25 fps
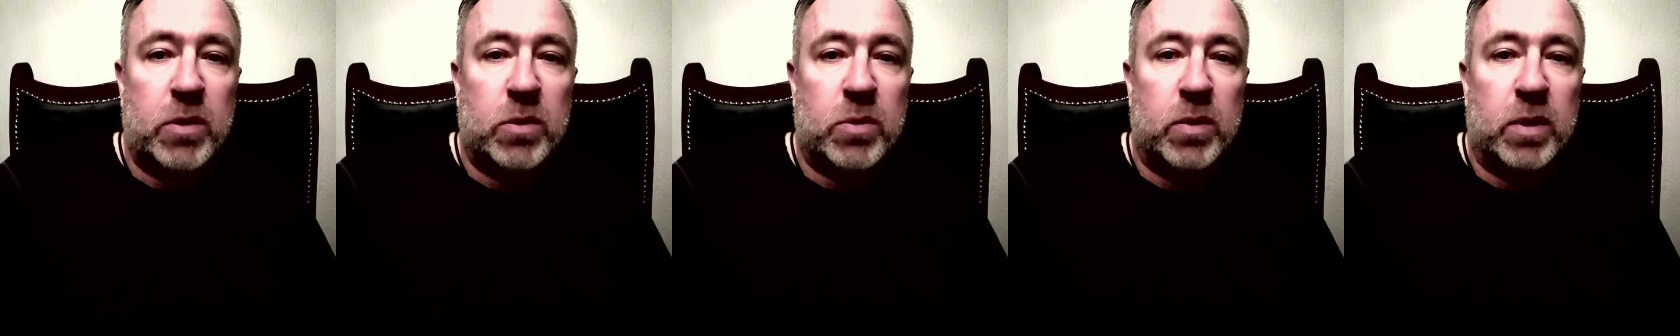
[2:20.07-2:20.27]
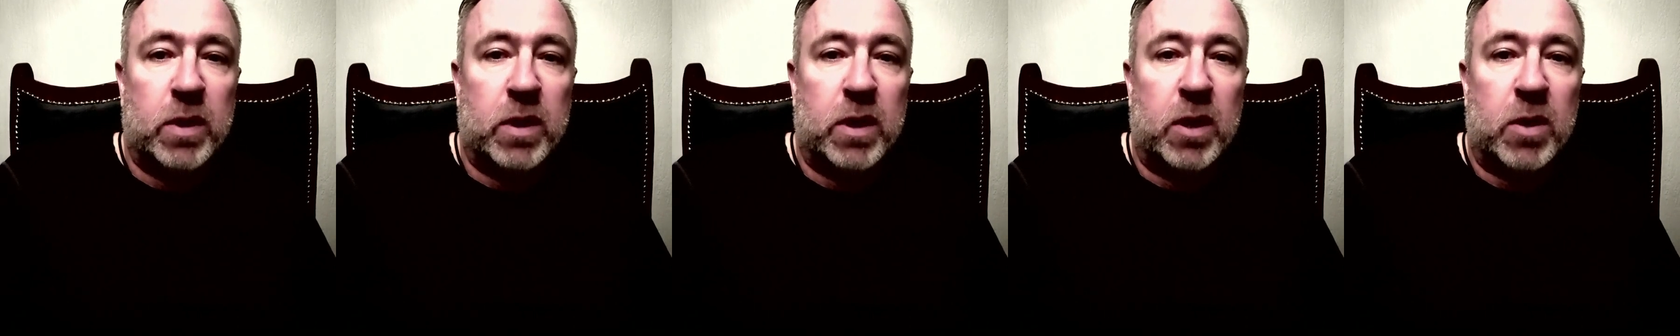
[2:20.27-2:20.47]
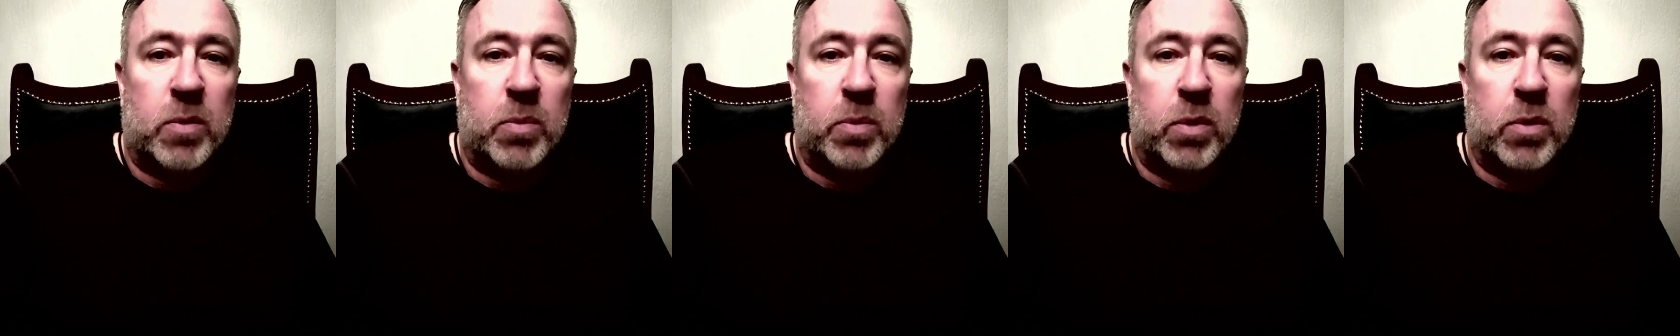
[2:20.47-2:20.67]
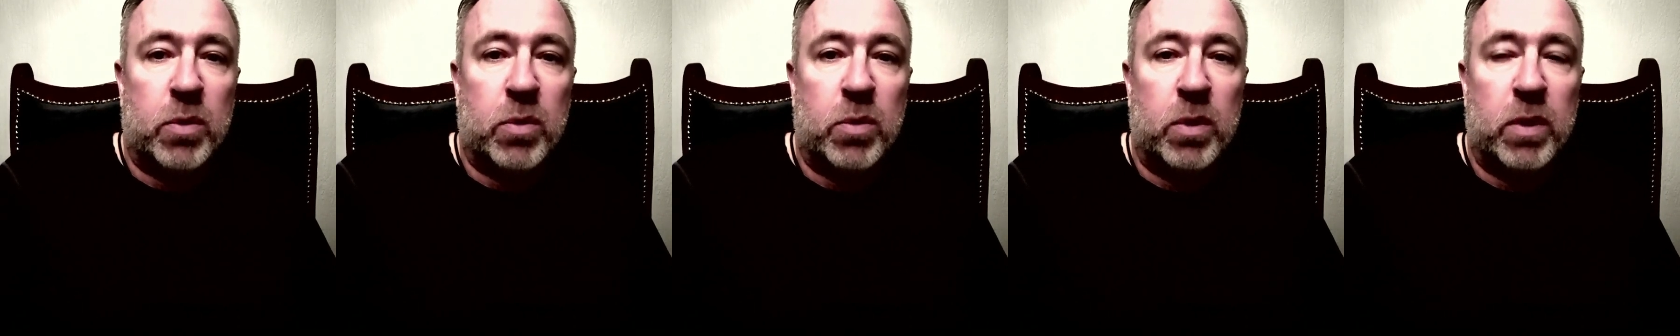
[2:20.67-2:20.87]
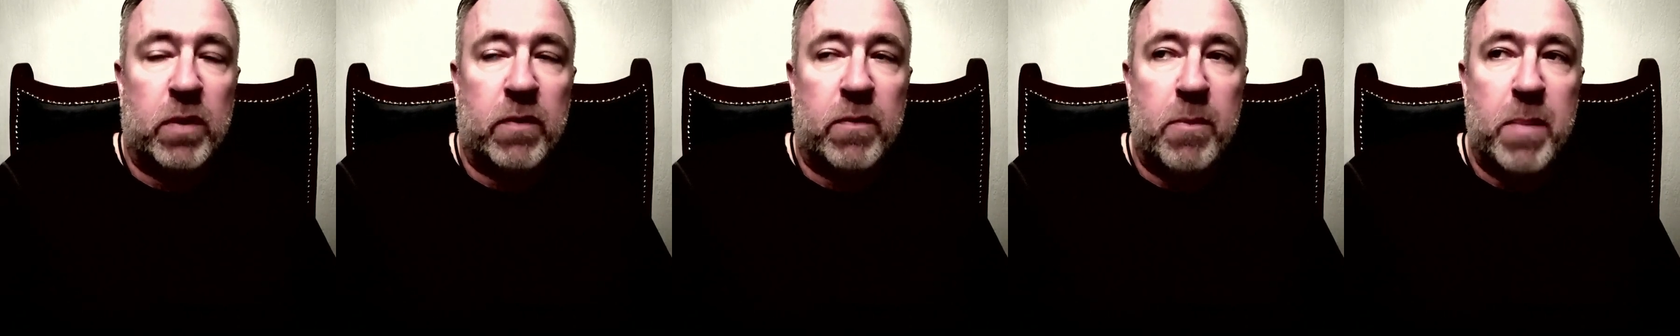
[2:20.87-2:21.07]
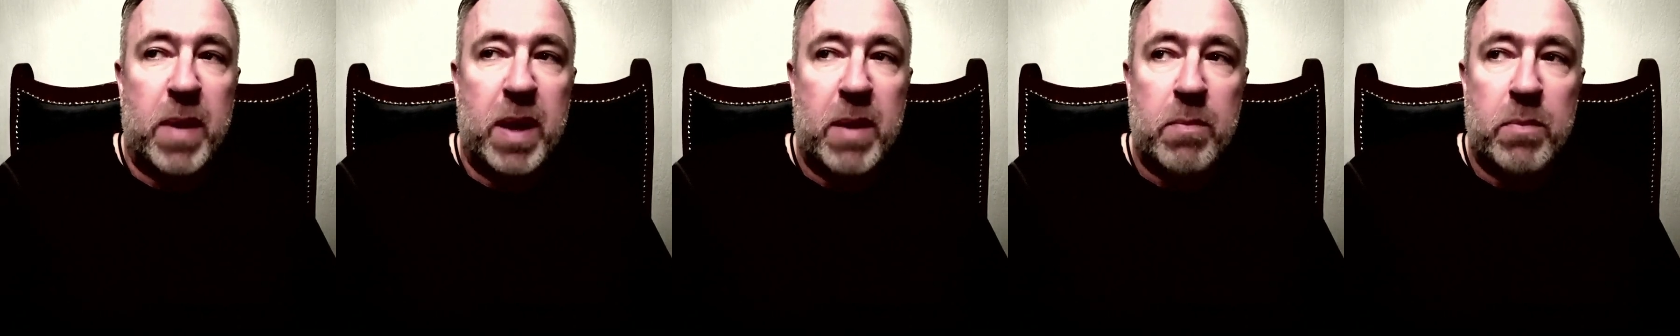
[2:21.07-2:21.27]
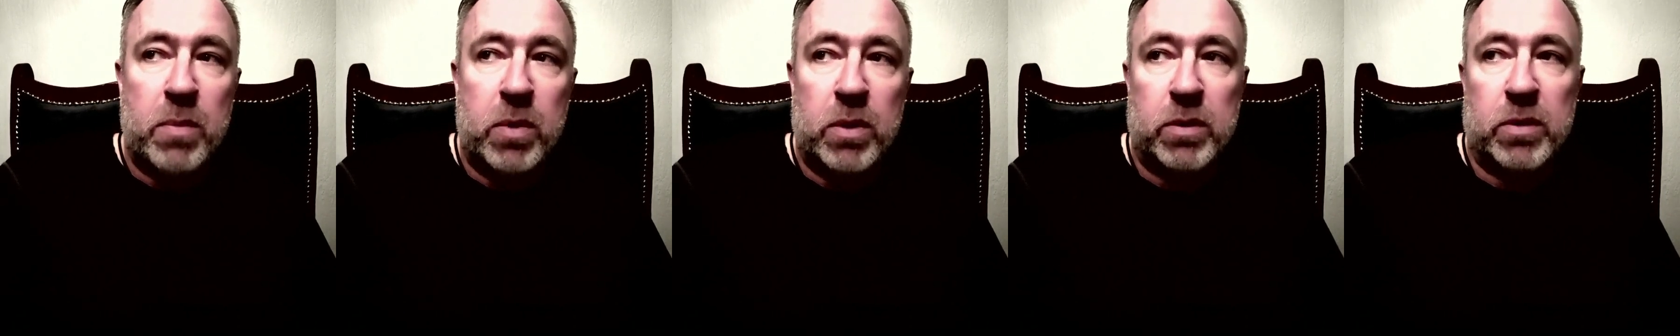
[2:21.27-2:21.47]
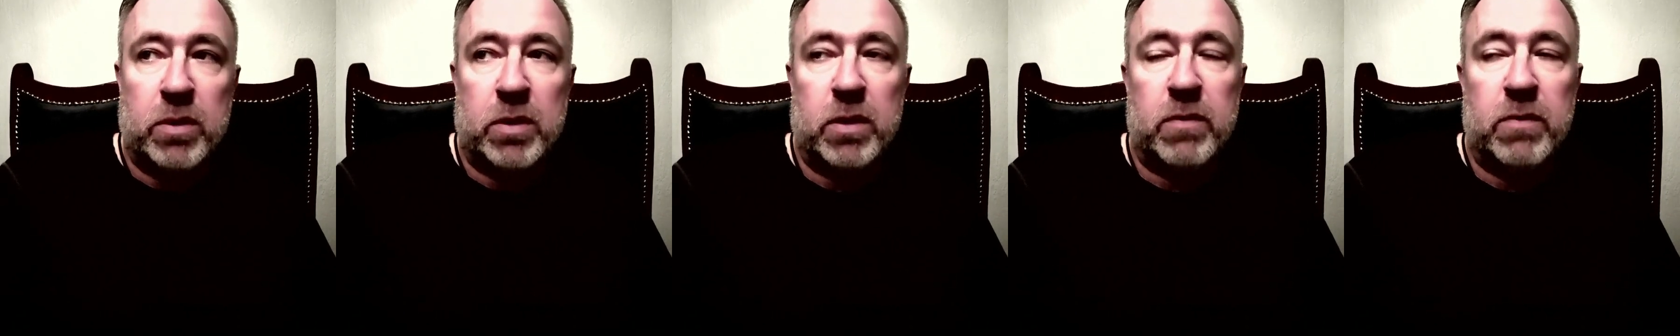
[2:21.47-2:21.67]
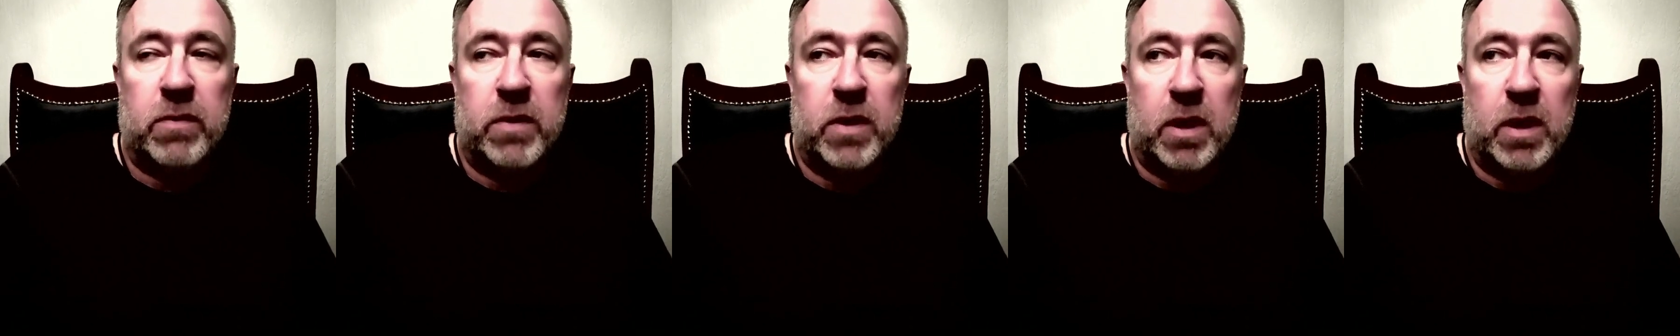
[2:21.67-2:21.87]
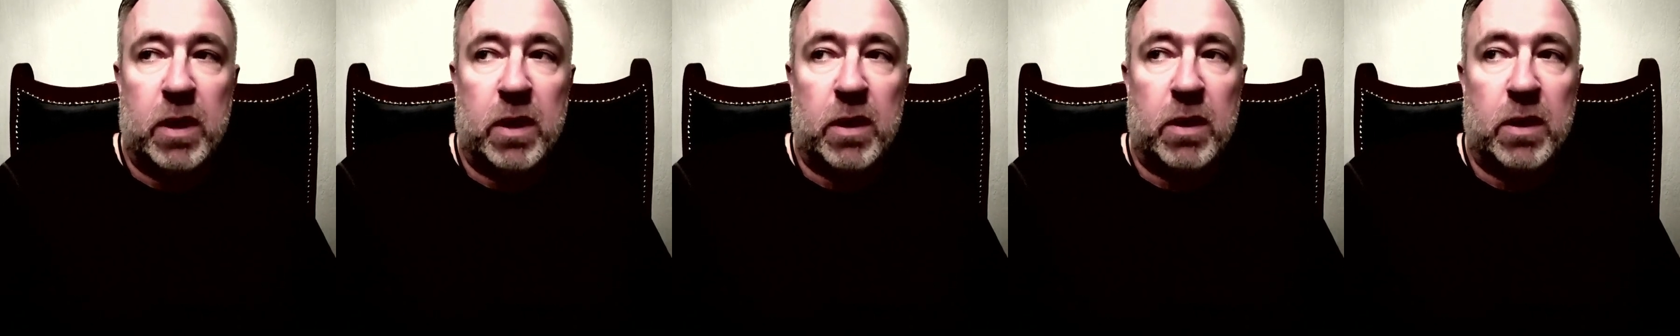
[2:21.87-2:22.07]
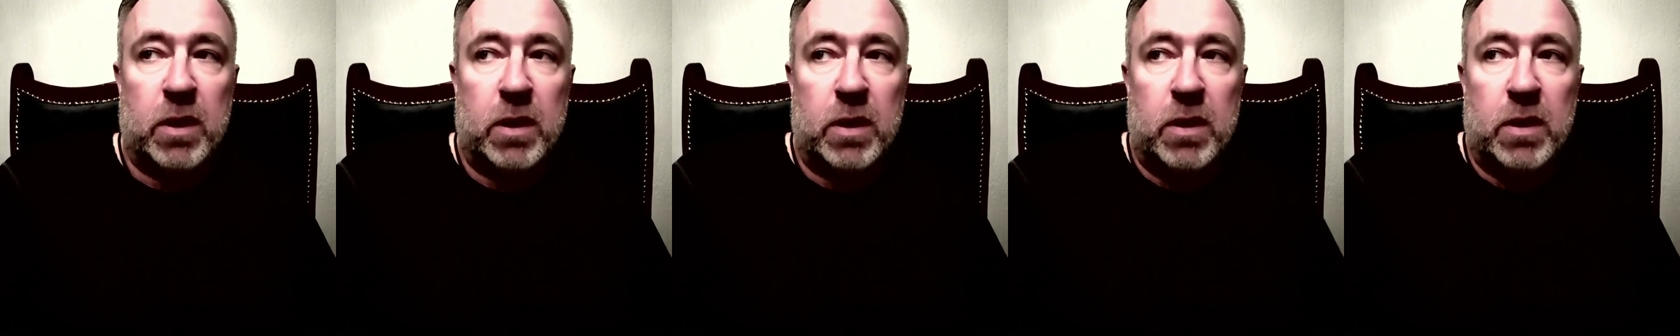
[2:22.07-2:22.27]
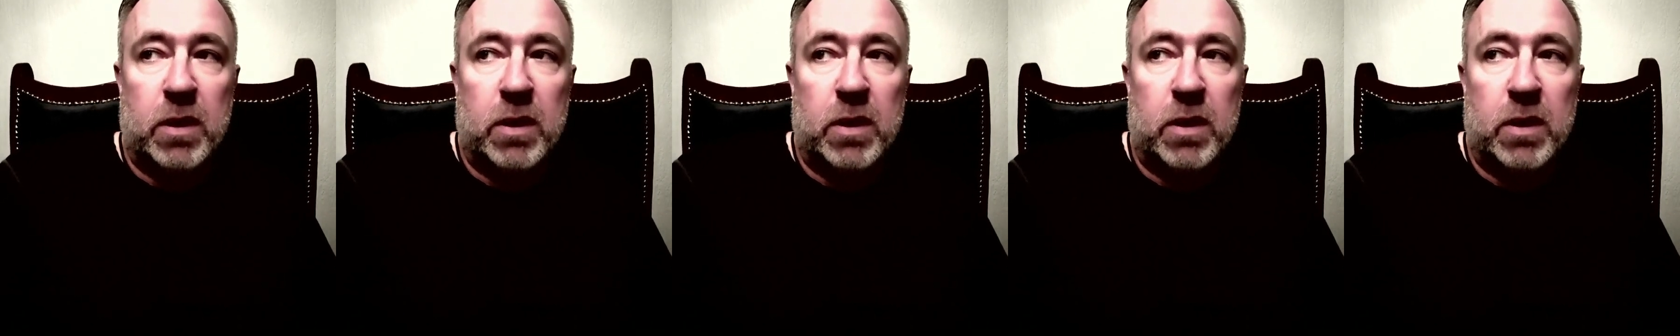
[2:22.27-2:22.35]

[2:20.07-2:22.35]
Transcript: to a couple of members of the,